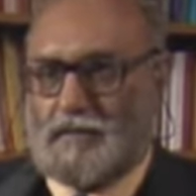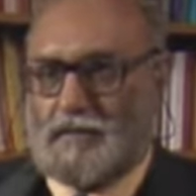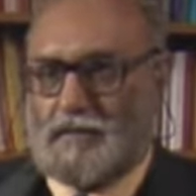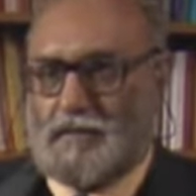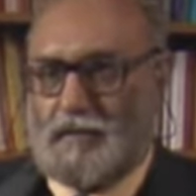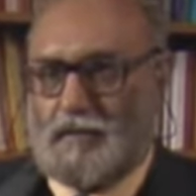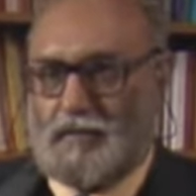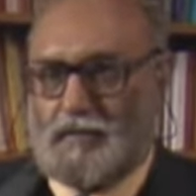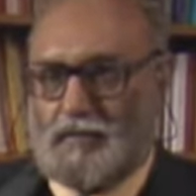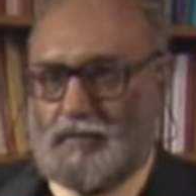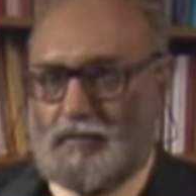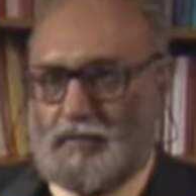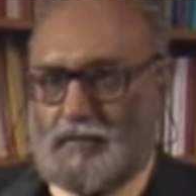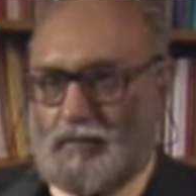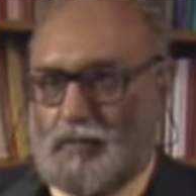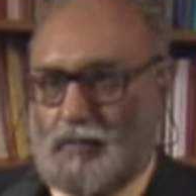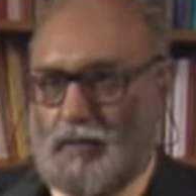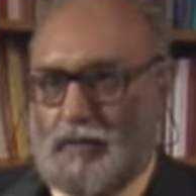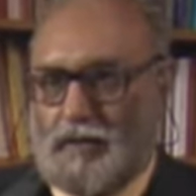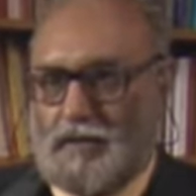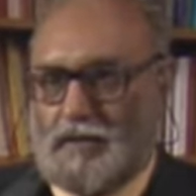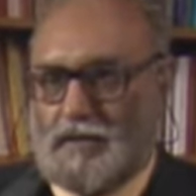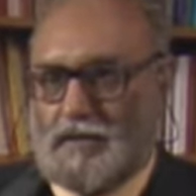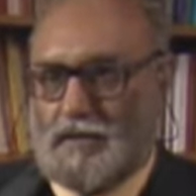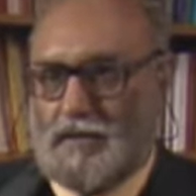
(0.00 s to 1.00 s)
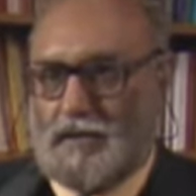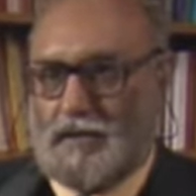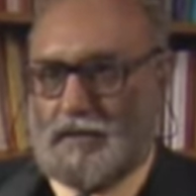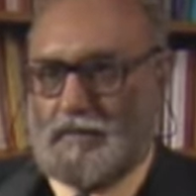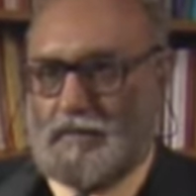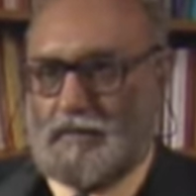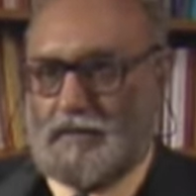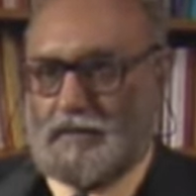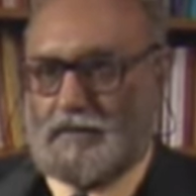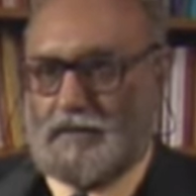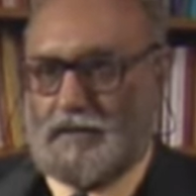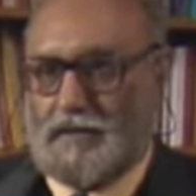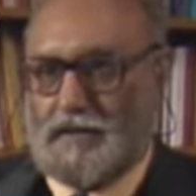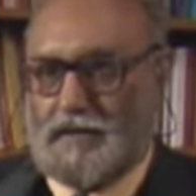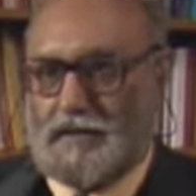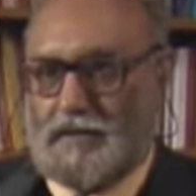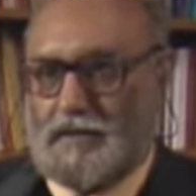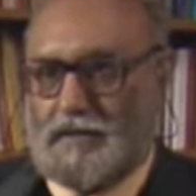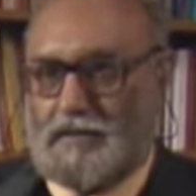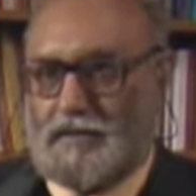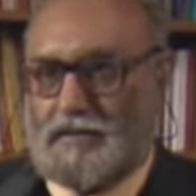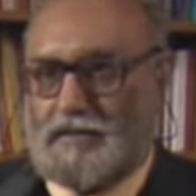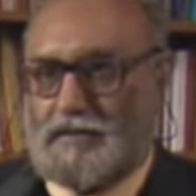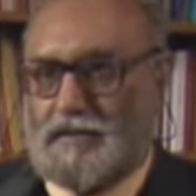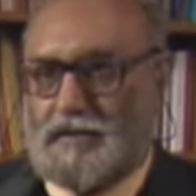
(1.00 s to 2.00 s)
one of the 20 scientific
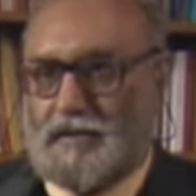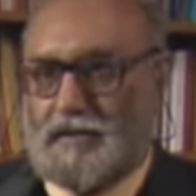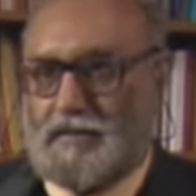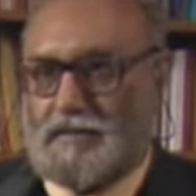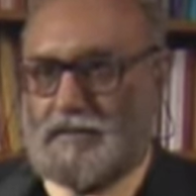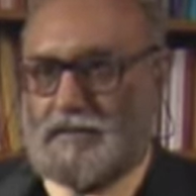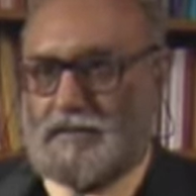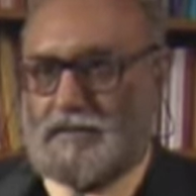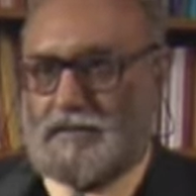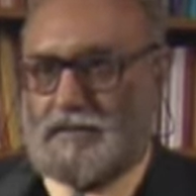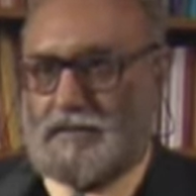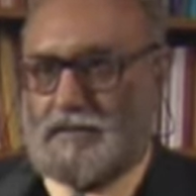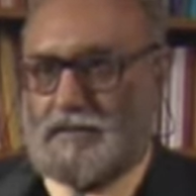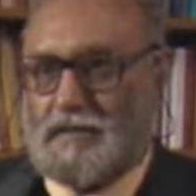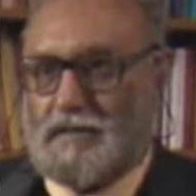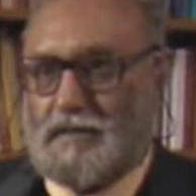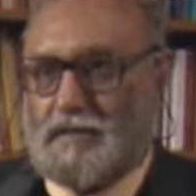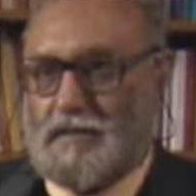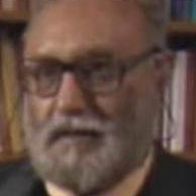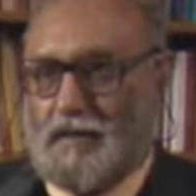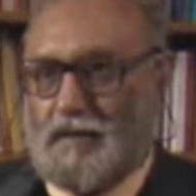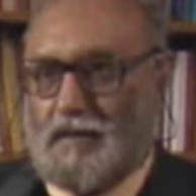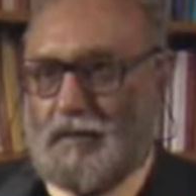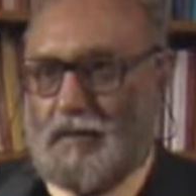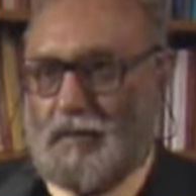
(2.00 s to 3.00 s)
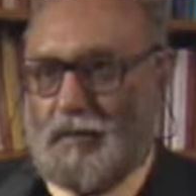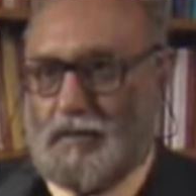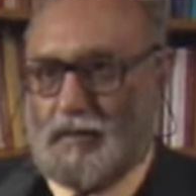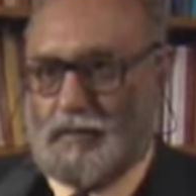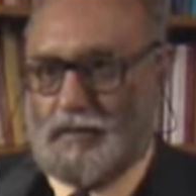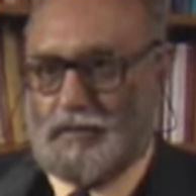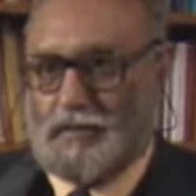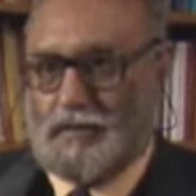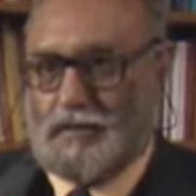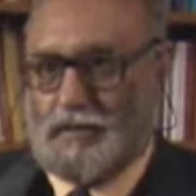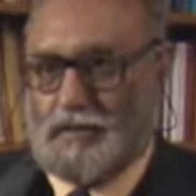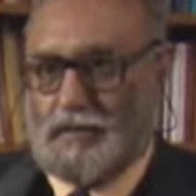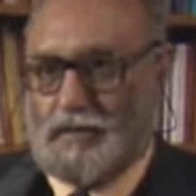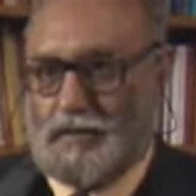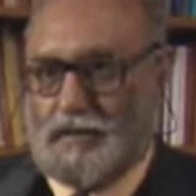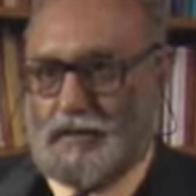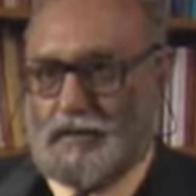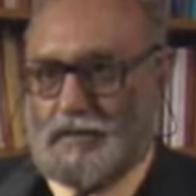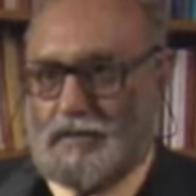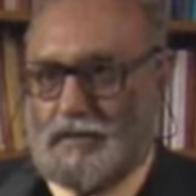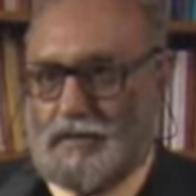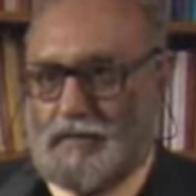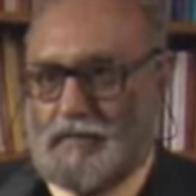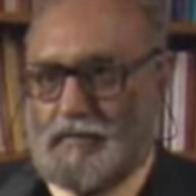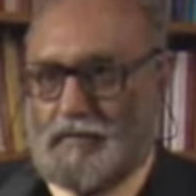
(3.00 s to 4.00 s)
secretaries, and I was also
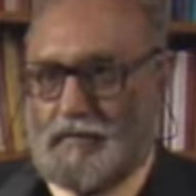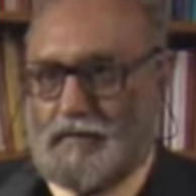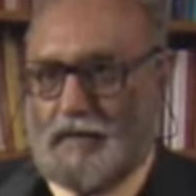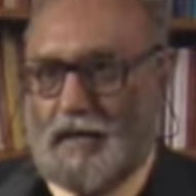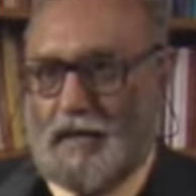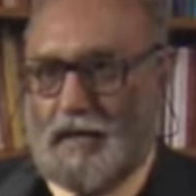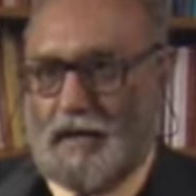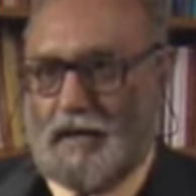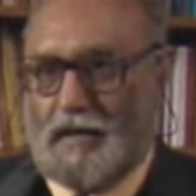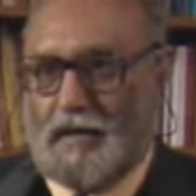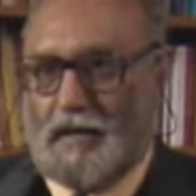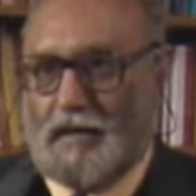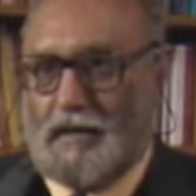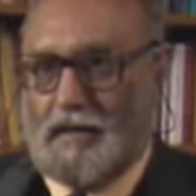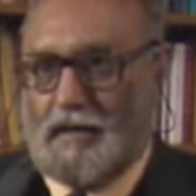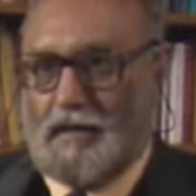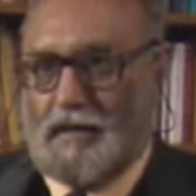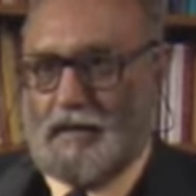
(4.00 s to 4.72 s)
concerned with that.